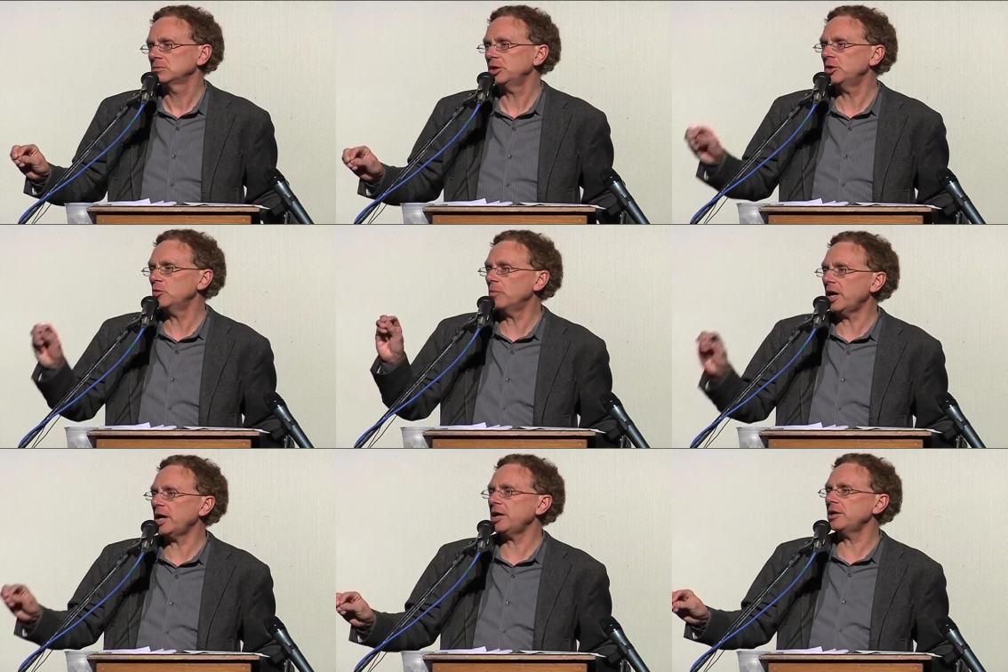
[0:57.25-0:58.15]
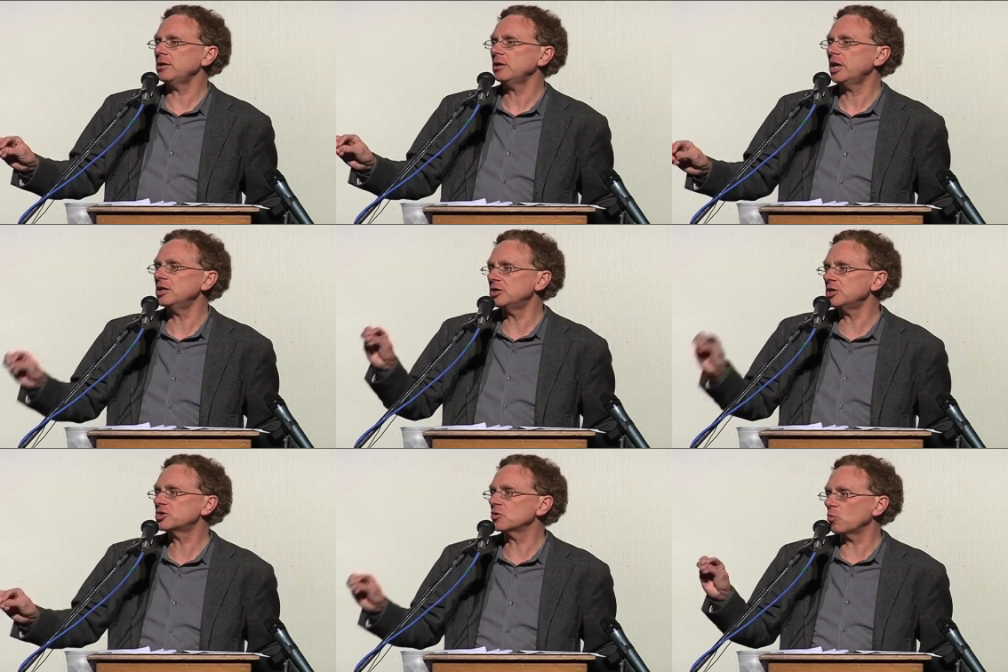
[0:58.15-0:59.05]
in humane and
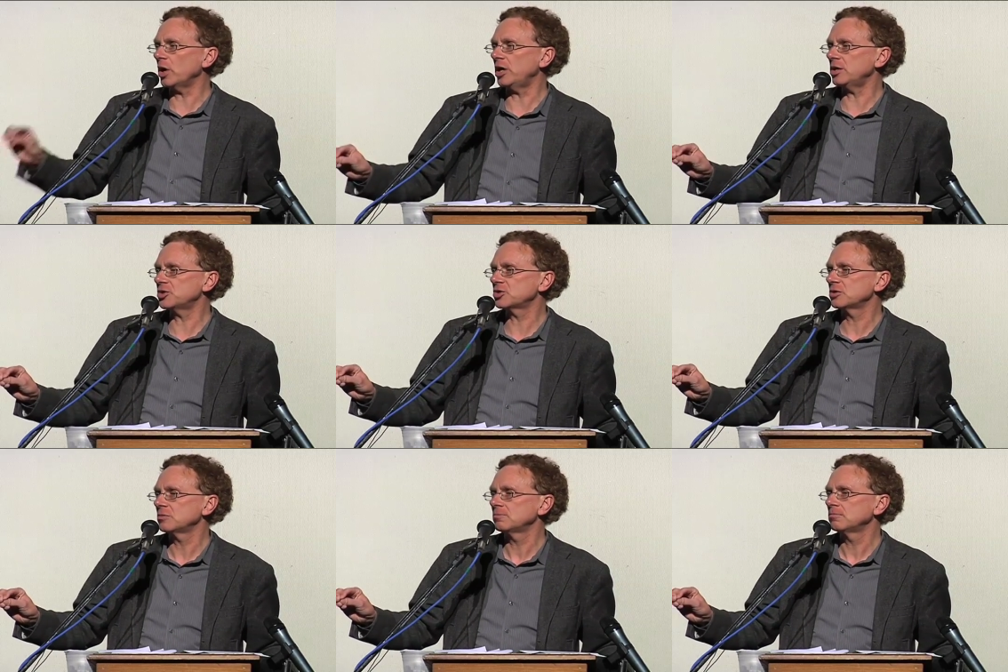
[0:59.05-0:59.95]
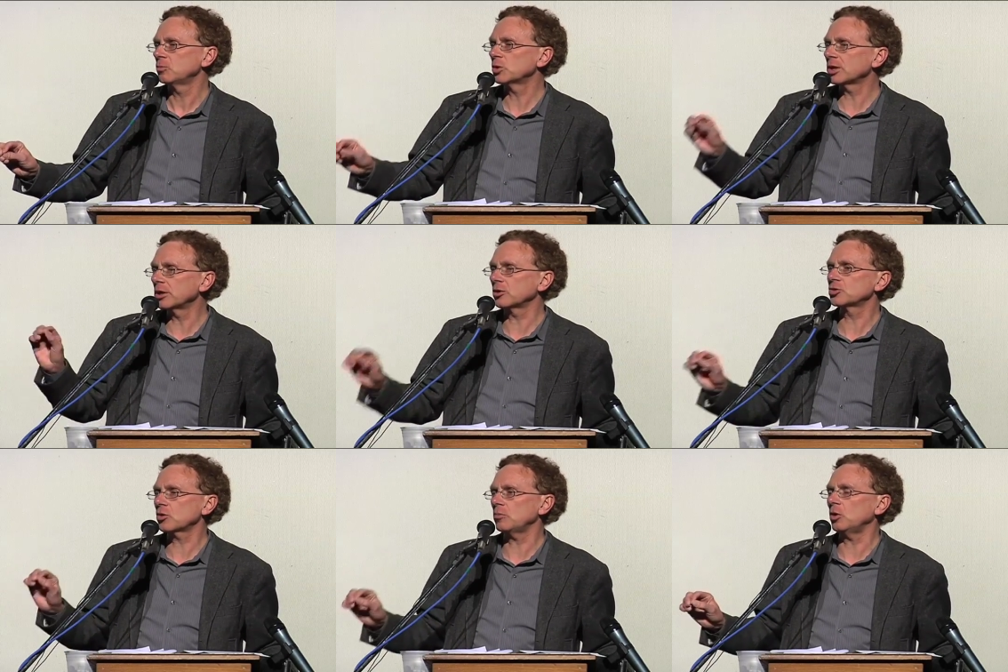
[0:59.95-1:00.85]
decent ways with little
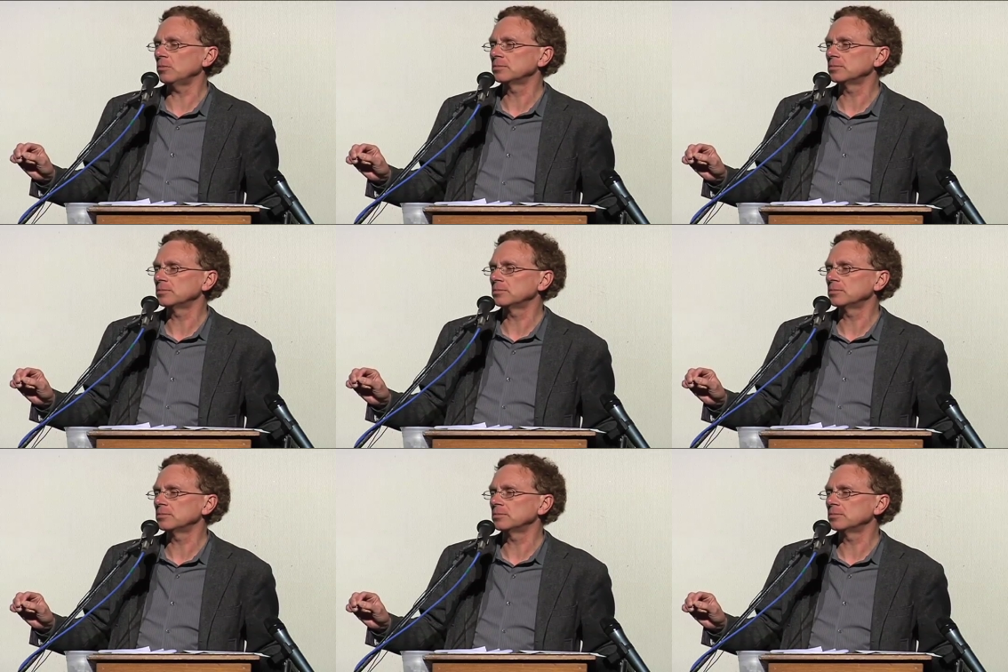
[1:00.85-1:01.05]
trouble.